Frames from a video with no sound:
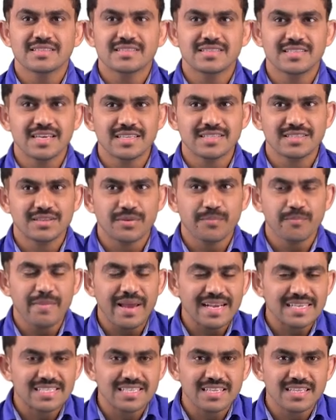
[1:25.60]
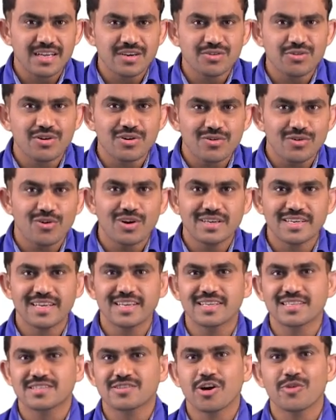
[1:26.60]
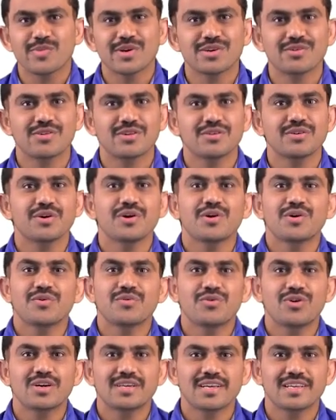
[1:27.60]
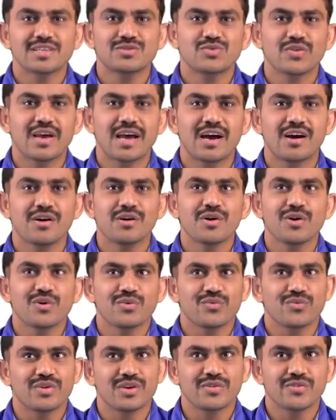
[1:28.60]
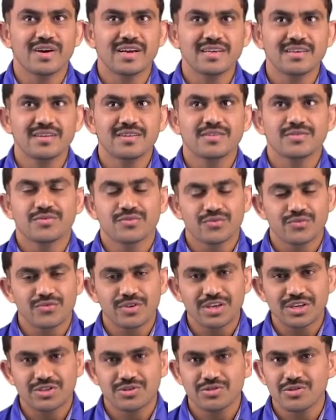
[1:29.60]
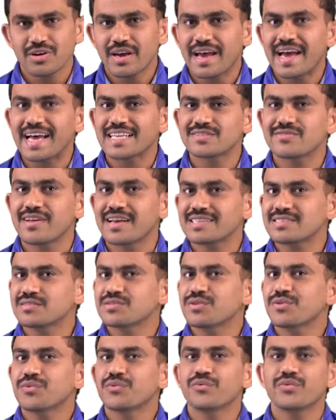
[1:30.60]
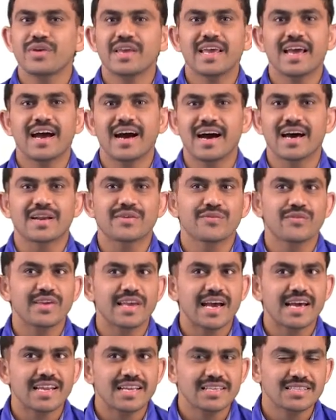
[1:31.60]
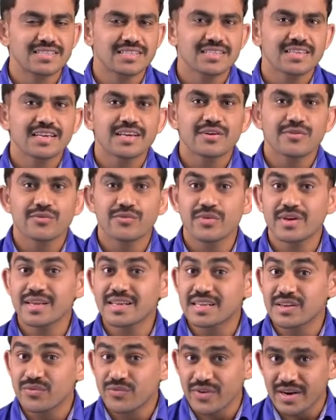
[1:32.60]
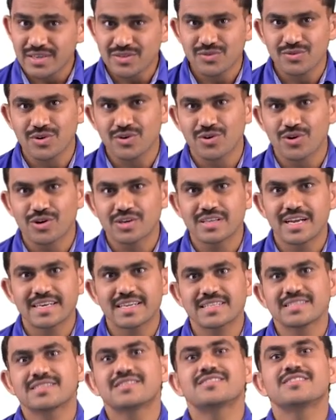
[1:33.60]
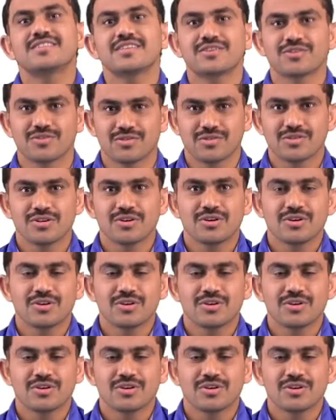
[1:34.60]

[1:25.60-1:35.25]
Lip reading: just mention the node voltages. How many node voltages we have? V1, V2 as well as VR. VR is V reference node, that is 0.